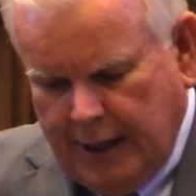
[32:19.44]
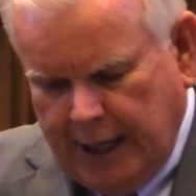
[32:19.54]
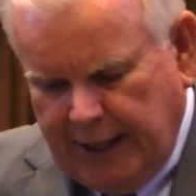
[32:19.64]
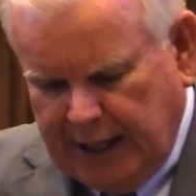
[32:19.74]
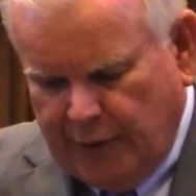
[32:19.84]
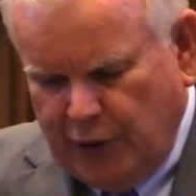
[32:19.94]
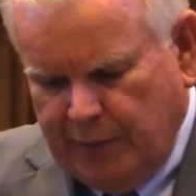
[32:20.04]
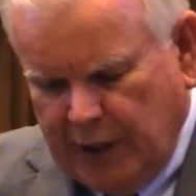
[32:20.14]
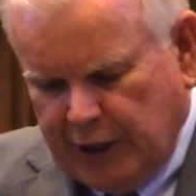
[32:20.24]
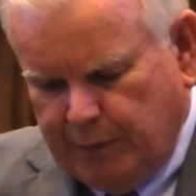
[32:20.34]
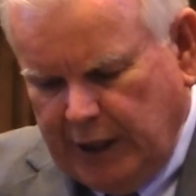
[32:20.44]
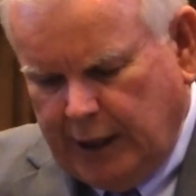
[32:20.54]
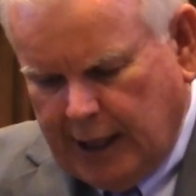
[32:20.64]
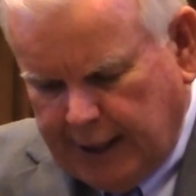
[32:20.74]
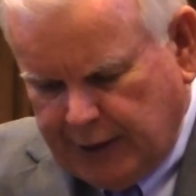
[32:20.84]
and that we must be
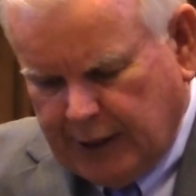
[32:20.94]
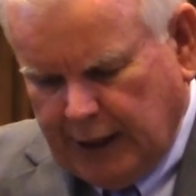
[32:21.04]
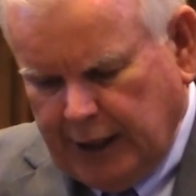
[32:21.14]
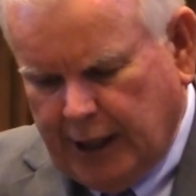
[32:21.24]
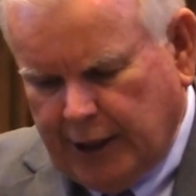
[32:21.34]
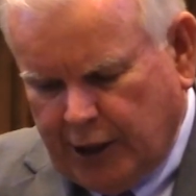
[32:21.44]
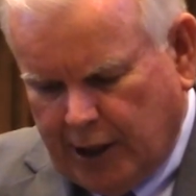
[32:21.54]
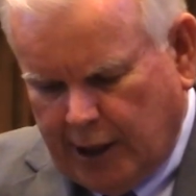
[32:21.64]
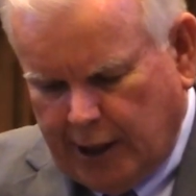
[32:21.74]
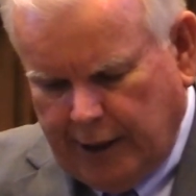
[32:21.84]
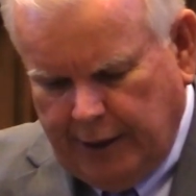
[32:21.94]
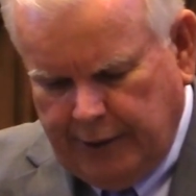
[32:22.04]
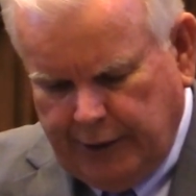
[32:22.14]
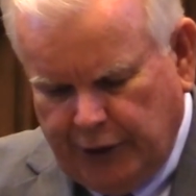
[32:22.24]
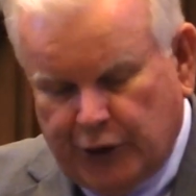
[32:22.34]
constantly on
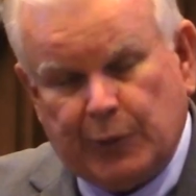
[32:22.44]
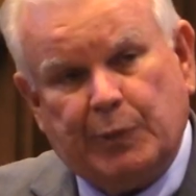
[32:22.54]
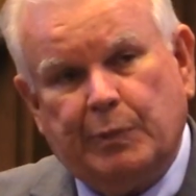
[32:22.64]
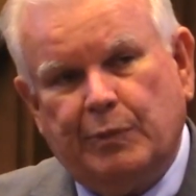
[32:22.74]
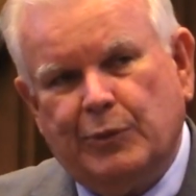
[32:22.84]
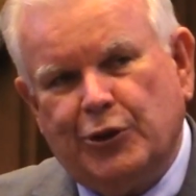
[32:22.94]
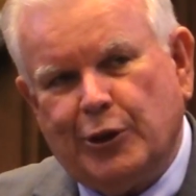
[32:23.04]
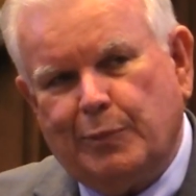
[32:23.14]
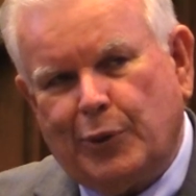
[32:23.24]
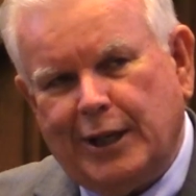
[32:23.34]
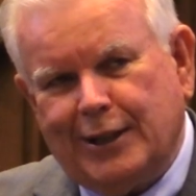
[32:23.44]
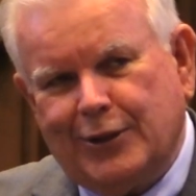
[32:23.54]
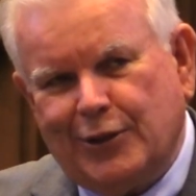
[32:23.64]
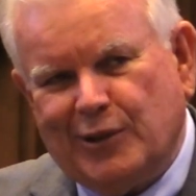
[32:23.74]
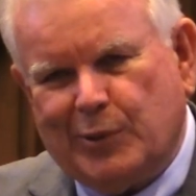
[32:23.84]
guard to
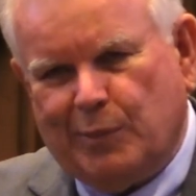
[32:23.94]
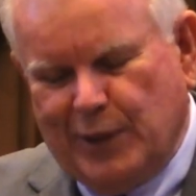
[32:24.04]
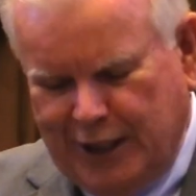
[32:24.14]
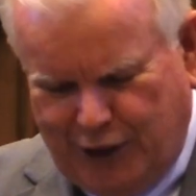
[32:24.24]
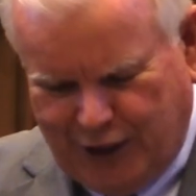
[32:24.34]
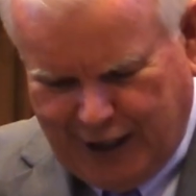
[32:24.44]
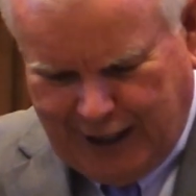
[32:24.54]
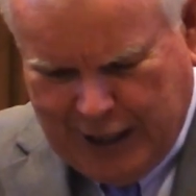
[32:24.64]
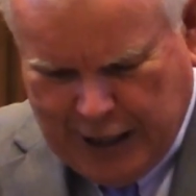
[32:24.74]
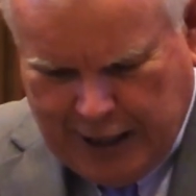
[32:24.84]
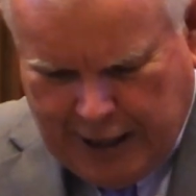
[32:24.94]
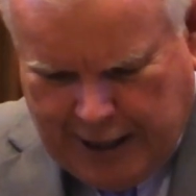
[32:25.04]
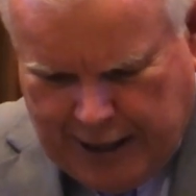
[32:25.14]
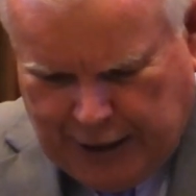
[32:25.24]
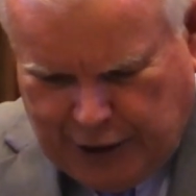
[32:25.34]
suppress the propensity
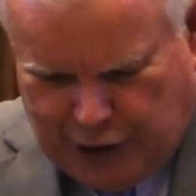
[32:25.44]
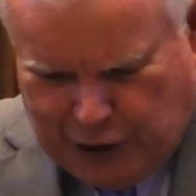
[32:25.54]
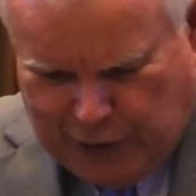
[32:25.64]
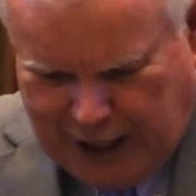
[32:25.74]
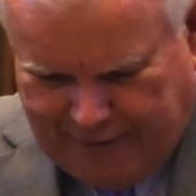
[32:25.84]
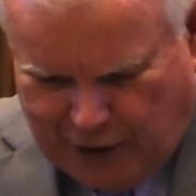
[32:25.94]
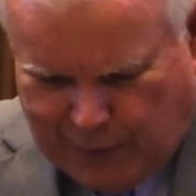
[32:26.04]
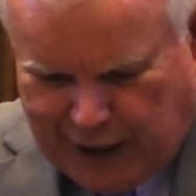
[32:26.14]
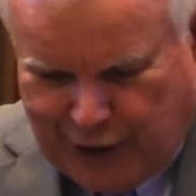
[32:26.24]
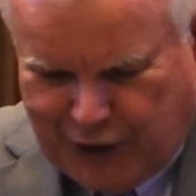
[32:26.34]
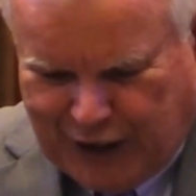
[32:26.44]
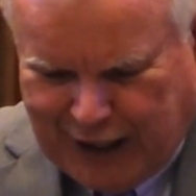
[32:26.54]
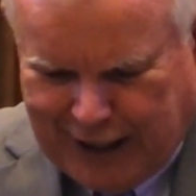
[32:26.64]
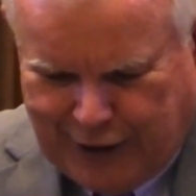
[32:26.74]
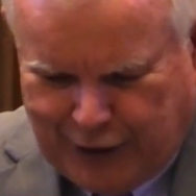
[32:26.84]
to do evil, but
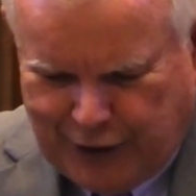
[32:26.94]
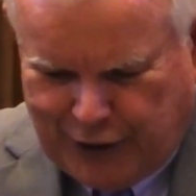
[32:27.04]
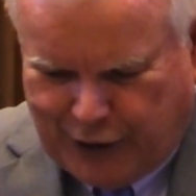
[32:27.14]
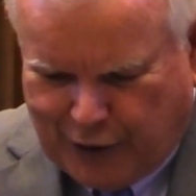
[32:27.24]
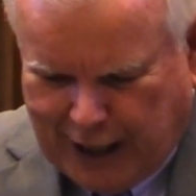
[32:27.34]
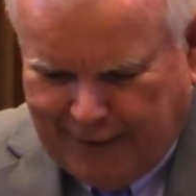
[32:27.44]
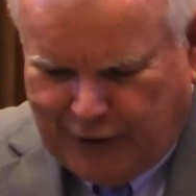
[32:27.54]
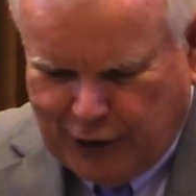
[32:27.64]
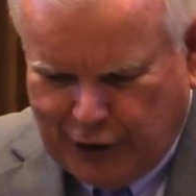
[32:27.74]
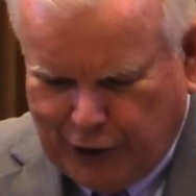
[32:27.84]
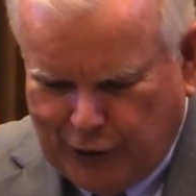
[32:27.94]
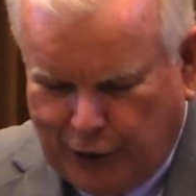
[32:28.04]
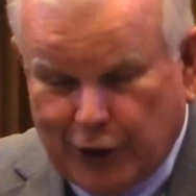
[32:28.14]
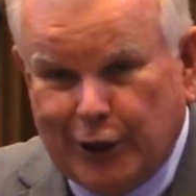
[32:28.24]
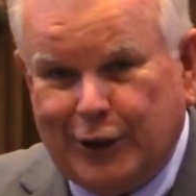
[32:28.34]
instead to strive to do
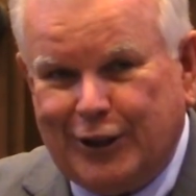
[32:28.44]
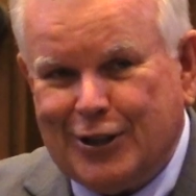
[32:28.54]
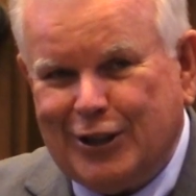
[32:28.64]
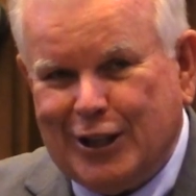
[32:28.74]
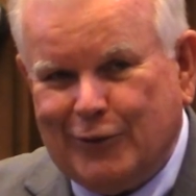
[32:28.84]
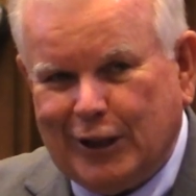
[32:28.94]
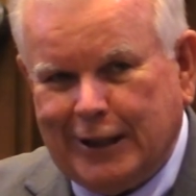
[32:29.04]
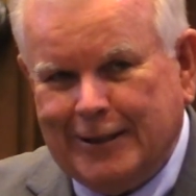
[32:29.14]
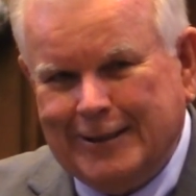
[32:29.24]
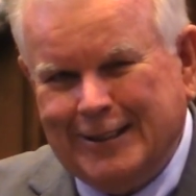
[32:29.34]
good continually.